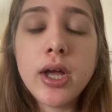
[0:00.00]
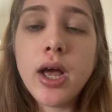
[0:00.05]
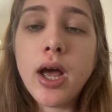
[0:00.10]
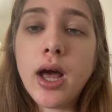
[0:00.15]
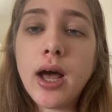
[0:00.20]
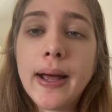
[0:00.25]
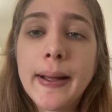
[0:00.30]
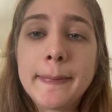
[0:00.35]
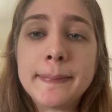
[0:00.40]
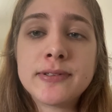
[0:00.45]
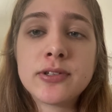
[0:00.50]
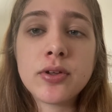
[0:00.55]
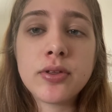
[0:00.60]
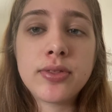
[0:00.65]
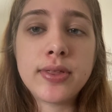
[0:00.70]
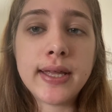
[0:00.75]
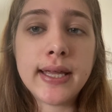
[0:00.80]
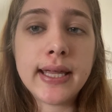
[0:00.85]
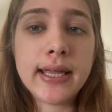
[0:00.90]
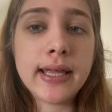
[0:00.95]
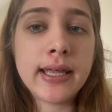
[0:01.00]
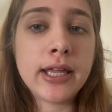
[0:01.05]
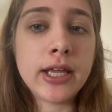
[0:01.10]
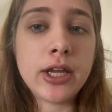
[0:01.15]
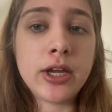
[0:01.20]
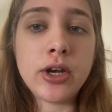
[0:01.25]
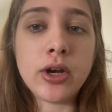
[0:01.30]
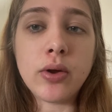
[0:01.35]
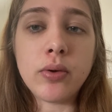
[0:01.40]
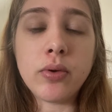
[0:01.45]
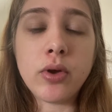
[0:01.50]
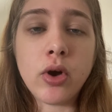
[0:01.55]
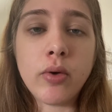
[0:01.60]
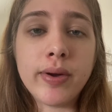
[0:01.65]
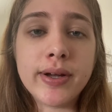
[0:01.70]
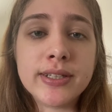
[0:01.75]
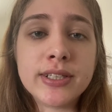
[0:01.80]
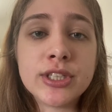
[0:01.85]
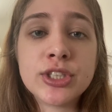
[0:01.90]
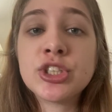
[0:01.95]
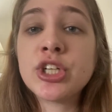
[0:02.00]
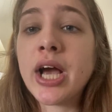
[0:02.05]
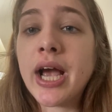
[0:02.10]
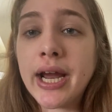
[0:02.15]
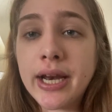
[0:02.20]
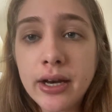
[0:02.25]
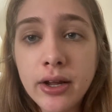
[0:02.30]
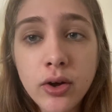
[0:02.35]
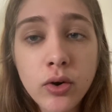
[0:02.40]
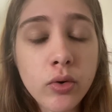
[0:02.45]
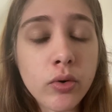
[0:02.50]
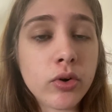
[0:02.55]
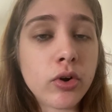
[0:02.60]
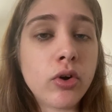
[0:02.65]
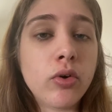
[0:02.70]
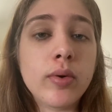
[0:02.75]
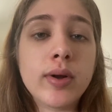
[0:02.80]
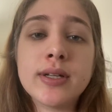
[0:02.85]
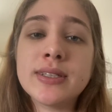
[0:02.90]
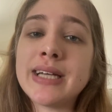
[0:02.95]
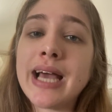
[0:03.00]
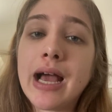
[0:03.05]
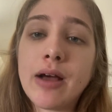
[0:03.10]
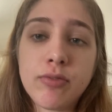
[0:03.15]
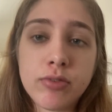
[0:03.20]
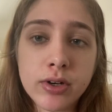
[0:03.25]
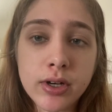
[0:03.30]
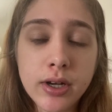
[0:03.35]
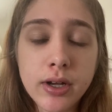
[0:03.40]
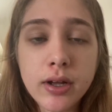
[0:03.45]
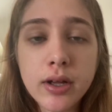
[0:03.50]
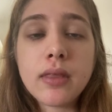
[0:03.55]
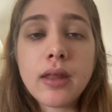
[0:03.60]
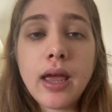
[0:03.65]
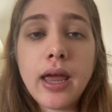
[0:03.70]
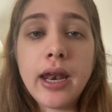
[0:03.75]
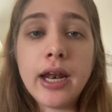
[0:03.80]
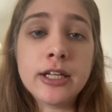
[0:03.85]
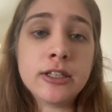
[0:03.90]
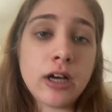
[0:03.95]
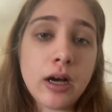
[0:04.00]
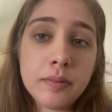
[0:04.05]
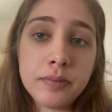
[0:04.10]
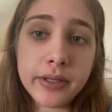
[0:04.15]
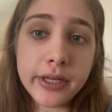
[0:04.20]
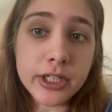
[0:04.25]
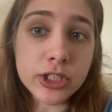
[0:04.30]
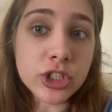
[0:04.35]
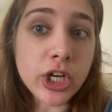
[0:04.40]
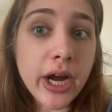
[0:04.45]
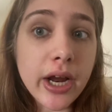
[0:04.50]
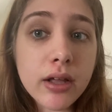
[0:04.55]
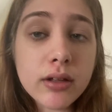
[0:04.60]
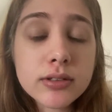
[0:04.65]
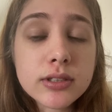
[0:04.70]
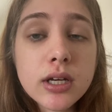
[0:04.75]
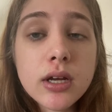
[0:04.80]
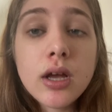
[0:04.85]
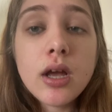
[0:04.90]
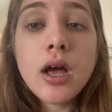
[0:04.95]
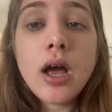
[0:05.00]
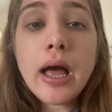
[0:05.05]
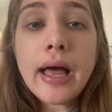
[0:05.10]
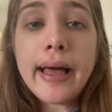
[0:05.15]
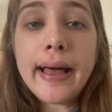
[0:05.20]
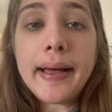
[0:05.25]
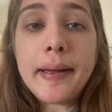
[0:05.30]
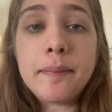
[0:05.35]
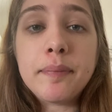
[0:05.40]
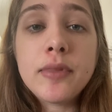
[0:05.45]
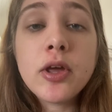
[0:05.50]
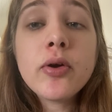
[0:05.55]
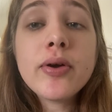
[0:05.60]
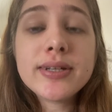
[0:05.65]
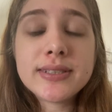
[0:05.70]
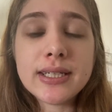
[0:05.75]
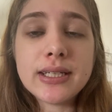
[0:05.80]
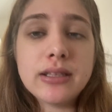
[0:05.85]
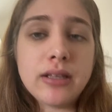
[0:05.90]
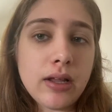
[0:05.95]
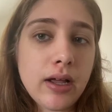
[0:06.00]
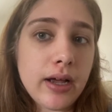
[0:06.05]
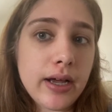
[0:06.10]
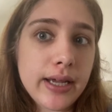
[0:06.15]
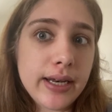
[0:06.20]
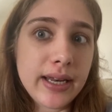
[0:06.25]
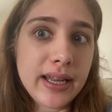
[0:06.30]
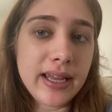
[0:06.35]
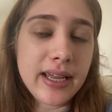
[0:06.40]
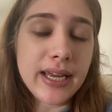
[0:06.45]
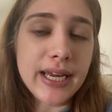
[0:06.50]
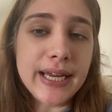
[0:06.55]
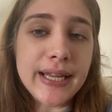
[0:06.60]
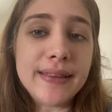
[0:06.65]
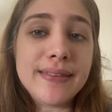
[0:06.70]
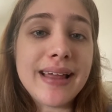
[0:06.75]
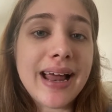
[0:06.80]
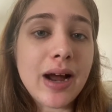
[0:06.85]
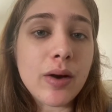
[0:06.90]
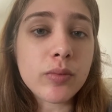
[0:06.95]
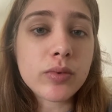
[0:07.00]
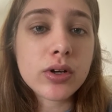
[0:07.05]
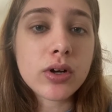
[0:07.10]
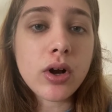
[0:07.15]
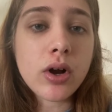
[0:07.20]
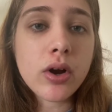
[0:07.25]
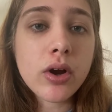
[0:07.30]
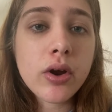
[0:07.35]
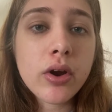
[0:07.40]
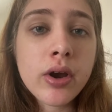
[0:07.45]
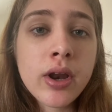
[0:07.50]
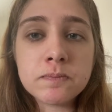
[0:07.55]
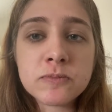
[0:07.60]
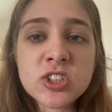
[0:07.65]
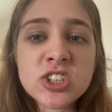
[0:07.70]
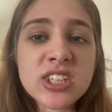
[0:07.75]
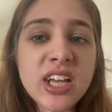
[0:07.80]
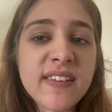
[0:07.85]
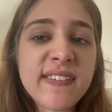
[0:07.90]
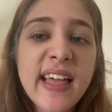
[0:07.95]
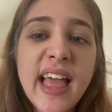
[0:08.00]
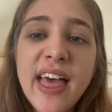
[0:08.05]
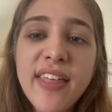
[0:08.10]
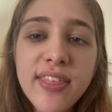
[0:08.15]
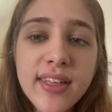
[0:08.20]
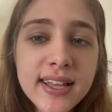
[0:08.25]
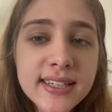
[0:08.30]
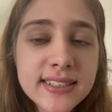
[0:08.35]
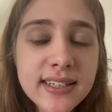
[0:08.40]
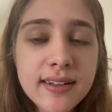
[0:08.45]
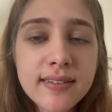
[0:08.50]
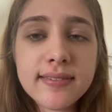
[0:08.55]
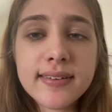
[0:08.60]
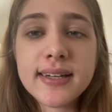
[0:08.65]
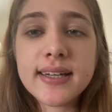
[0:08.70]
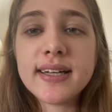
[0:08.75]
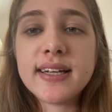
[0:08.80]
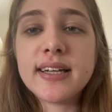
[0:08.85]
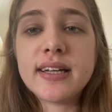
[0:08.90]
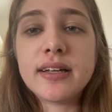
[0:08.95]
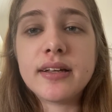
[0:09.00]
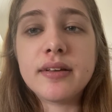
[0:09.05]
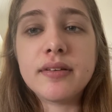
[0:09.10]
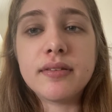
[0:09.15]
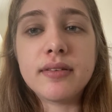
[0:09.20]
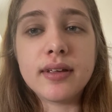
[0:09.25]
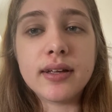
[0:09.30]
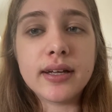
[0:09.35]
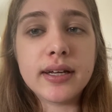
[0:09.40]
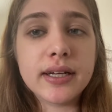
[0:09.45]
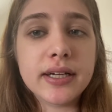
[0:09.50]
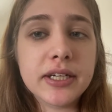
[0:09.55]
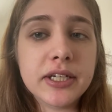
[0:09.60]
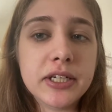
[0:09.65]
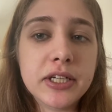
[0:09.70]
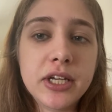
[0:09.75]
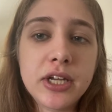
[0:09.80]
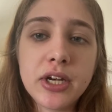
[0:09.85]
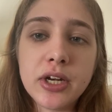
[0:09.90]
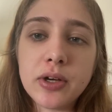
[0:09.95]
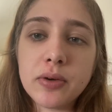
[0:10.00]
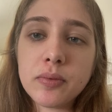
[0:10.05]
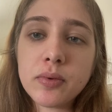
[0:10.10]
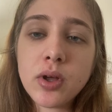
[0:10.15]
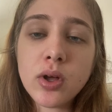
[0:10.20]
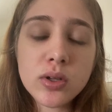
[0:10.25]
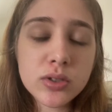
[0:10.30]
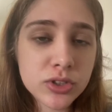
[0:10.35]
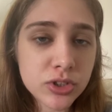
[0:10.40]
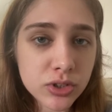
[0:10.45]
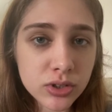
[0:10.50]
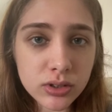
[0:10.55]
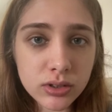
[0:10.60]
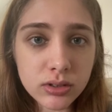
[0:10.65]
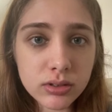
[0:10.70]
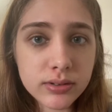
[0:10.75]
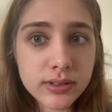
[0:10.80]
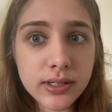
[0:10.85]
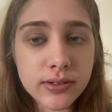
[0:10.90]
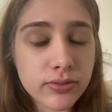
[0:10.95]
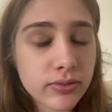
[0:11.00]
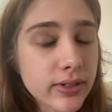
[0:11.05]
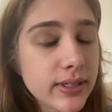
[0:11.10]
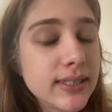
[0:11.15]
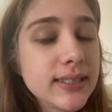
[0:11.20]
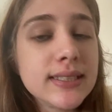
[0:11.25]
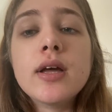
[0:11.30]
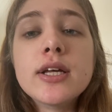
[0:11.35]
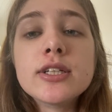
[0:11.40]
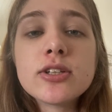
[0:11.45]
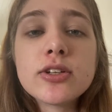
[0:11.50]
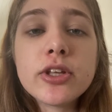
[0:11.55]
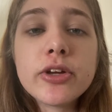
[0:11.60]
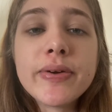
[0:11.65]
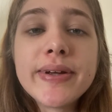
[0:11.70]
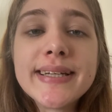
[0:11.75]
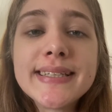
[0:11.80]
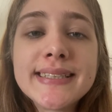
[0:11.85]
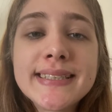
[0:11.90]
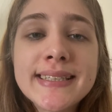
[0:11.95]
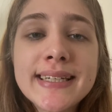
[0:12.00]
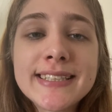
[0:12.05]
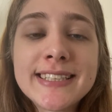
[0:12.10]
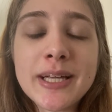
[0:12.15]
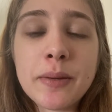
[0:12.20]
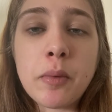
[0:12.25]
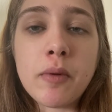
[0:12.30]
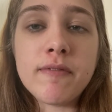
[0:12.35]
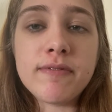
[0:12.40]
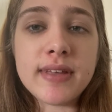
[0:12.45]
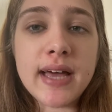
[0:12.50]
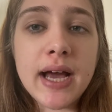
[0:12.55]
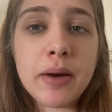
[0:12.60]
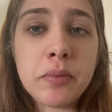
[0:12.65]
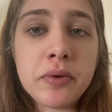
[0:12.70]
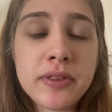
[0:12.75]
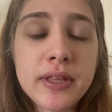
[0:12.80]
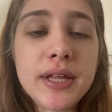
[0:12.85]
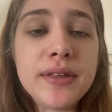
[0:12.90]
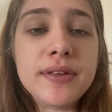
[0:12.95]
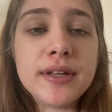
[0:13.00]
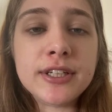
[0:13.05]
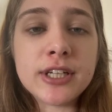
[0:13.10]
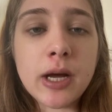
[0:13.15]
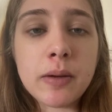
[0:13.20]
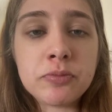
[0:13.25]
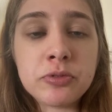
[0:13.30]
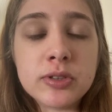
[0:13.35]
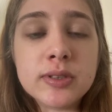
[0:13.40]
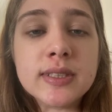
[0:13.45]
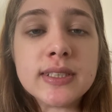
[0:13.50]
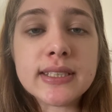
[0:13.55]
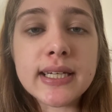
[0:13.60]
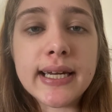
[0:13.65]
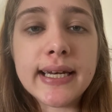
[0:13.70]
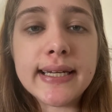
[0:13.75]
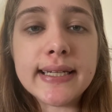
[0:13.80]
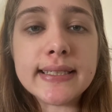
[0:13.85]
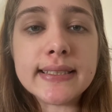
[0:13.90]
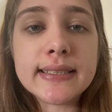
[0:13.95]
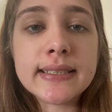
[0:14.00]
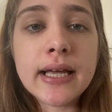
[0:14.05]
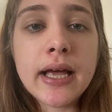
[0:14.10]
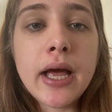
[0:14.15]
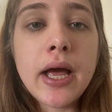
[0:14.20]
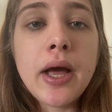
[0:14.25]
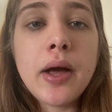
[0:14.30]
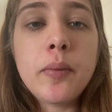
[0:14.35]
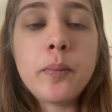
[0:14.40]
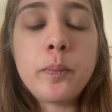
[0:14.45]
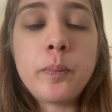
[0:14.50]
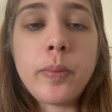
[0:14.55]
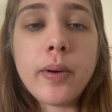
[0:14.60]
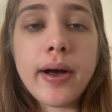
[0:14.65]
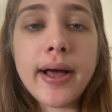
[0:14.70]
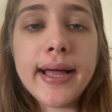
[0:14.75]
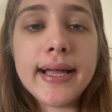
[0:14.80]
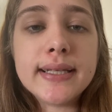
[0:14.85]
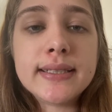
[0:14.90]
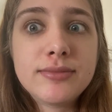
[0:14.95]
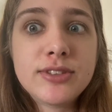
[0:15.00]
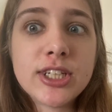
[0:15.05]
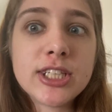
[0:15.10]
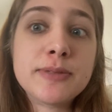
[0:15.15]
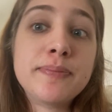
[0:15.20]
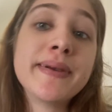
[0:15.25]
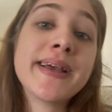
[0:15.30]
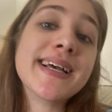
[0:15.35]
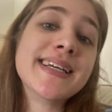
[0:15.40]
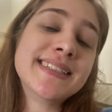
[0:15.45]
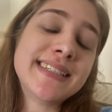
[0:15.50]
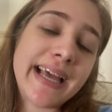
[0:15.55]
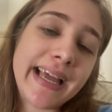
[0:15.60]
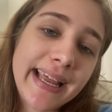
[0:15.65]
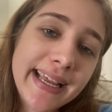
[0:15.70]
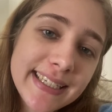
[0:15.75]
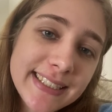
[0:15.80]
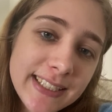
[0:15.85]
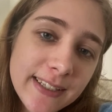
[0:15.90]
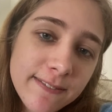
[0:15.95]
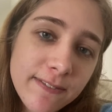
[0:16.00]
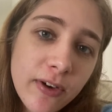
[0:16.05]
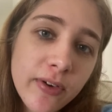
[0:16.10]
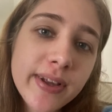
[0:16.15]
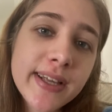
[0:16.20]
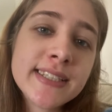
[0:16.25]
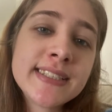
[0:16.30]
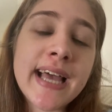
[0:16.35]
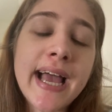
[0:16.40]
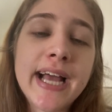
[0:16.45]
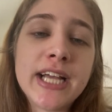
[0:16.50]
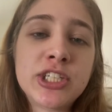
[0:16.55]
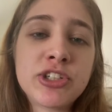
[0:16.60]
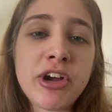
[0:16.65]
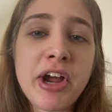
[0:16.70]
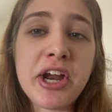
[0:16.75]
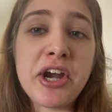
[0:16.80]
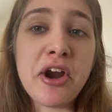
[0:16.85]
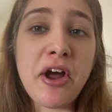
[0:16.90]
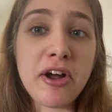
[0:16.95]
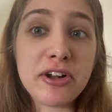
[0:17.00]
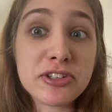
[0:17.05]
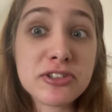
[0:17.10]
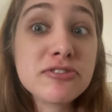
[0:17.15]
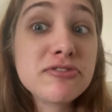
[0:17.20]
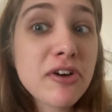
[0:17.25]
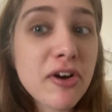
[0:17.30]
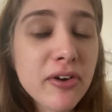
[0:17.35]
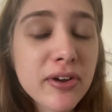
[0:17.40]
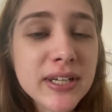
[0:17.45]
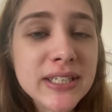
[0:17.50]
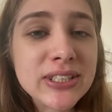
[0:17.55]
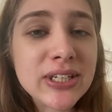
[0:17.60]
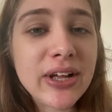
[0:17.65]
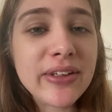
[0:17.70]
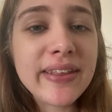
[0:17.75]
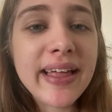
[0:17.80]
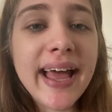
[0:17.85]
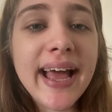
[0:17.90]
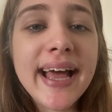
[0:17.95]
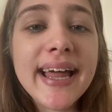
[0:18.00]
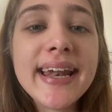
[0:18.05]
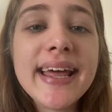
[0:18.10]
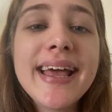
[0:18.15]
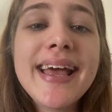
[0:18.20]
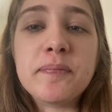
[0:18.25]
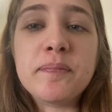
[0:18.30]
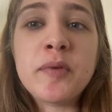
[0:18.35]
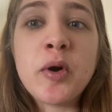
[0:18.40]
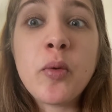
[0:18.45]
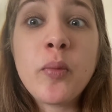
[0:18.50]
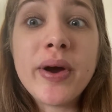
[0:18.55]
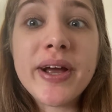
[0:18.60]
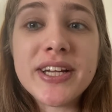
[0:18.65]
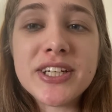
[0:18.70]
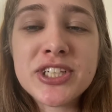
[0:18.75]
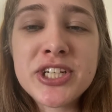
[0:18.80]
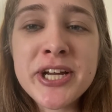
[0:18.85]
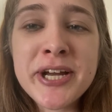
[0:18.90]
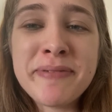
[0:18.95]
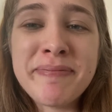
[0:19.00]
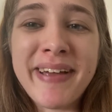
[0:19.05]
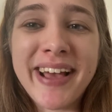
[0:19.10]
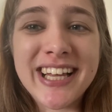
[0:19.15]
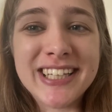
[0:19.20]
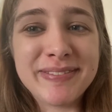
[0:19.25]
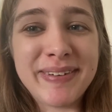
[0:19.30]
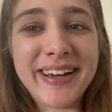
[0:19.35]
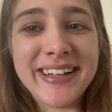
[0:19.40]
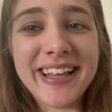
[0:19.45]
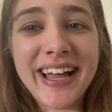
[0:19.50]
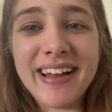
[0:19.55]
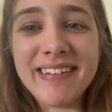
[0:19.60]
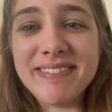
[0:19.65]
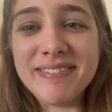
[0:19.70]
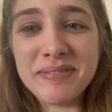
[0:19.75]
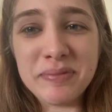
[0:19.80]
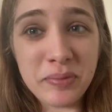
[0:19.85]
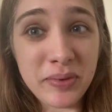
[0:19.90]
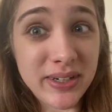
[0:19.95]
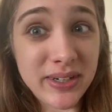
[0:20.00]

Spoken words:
So think, going to China or going to Africa and adopting a child. There is a lot in that regard, just the ethics of it, the, cultural difference. So there is some of that within the adoption studies, but just because that is the focus, I try not to focus on that, which makes my life more